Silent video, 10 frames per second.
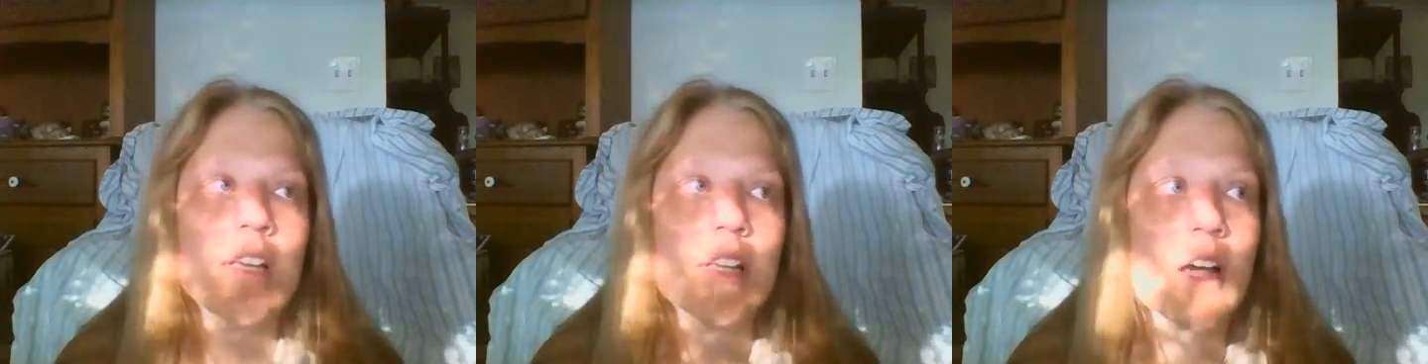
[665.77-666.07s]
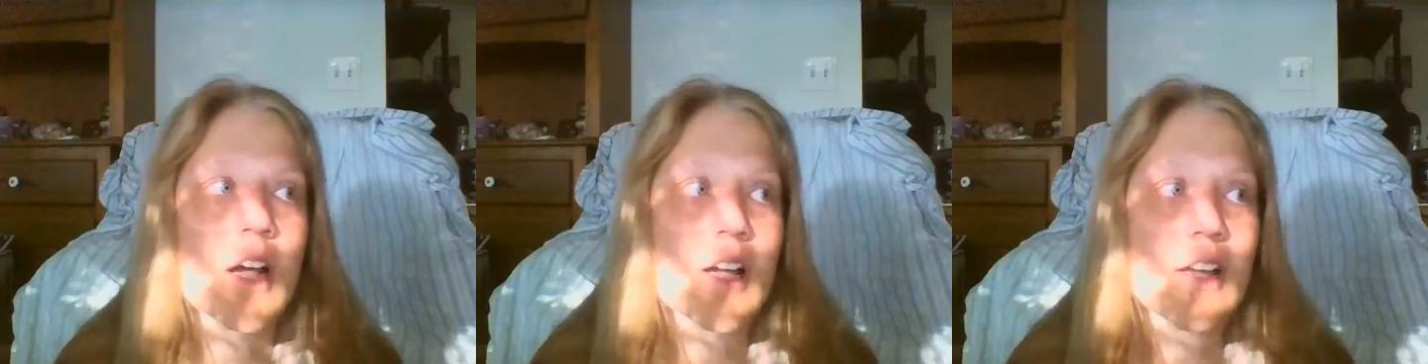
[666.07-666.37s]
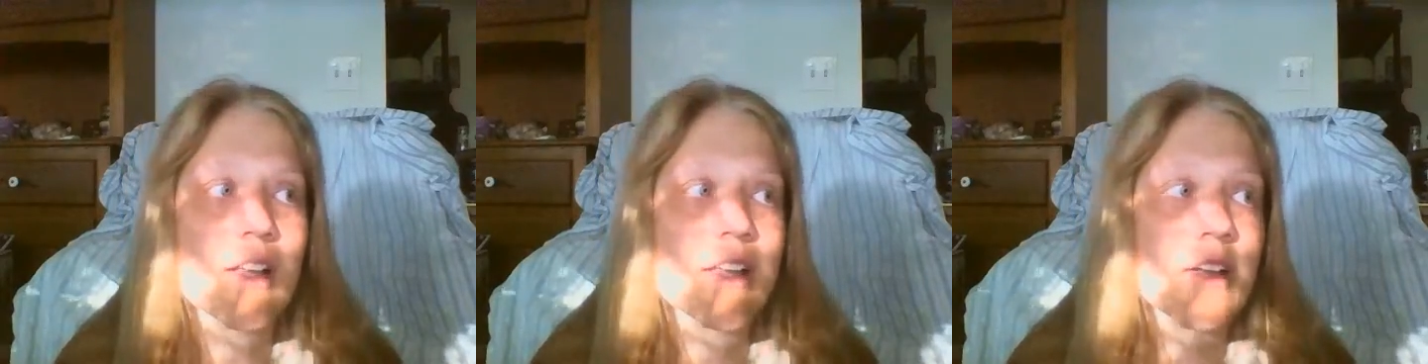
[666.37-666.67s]
not
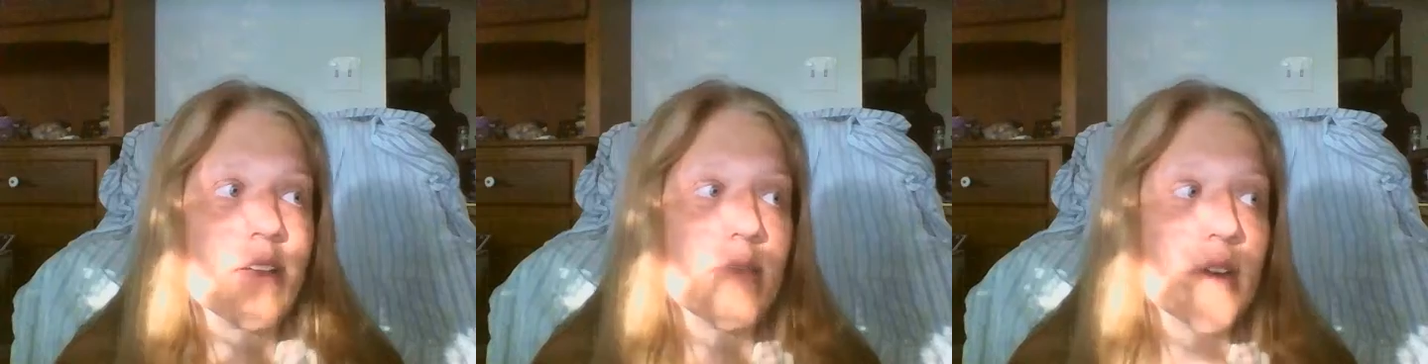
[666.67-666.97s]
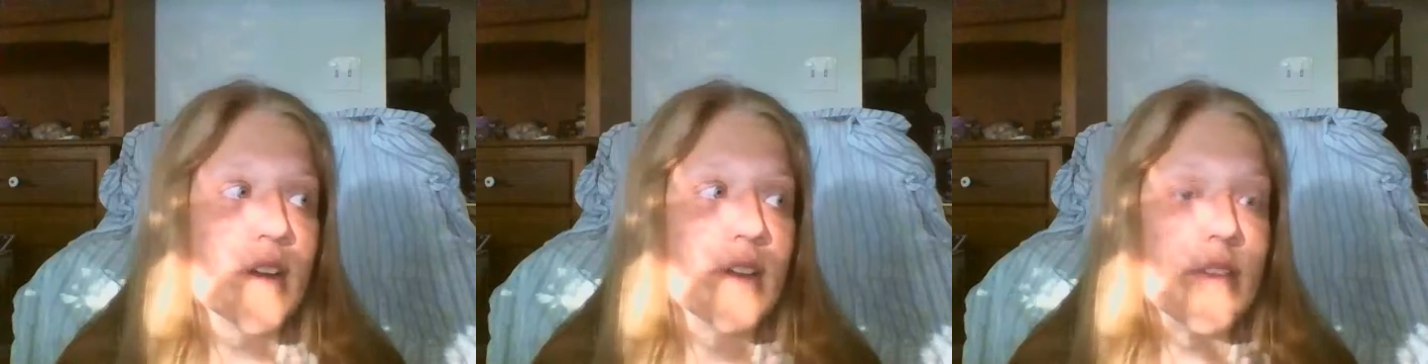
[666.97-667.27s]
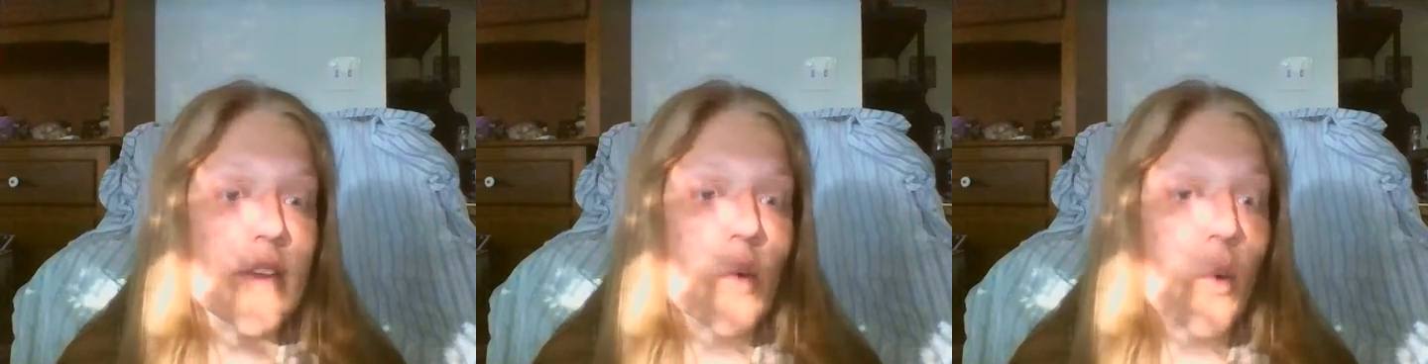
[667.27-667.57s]
gonna get rid of
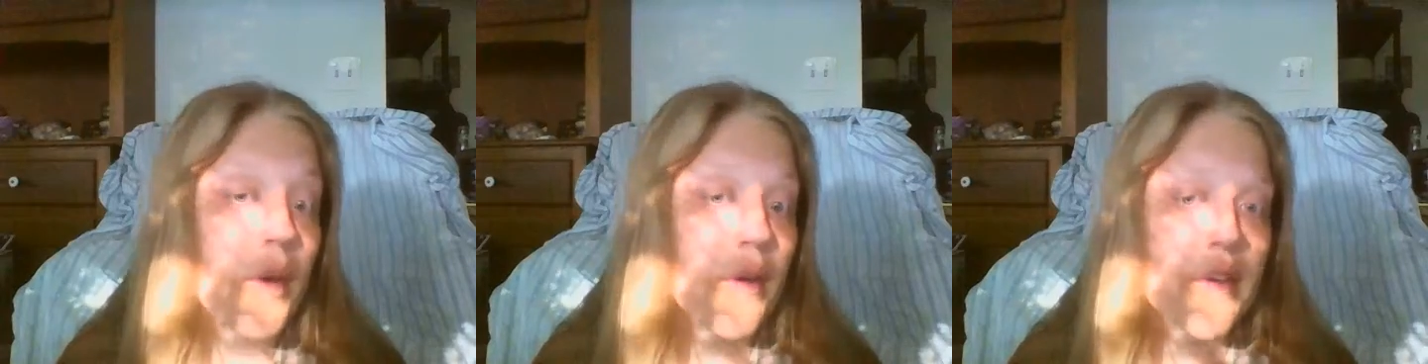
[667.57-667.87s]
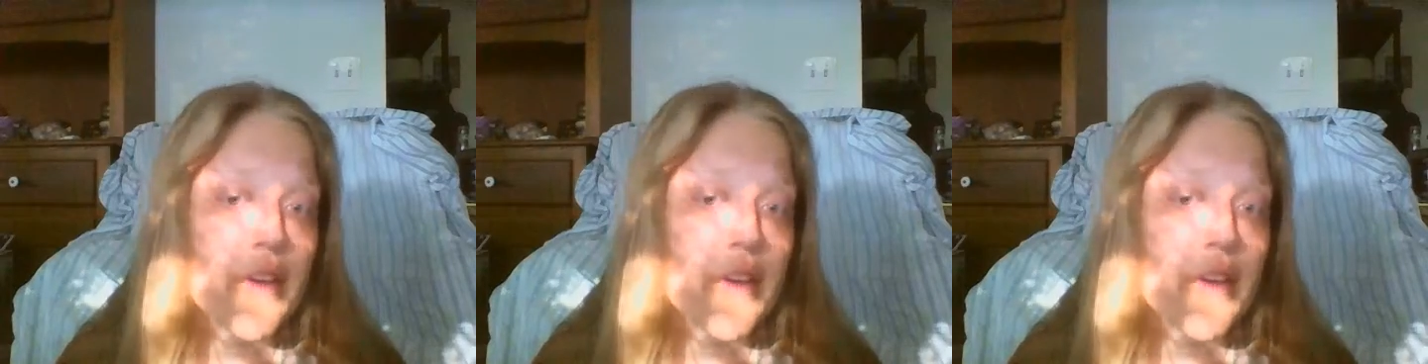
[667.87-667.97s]
the oil.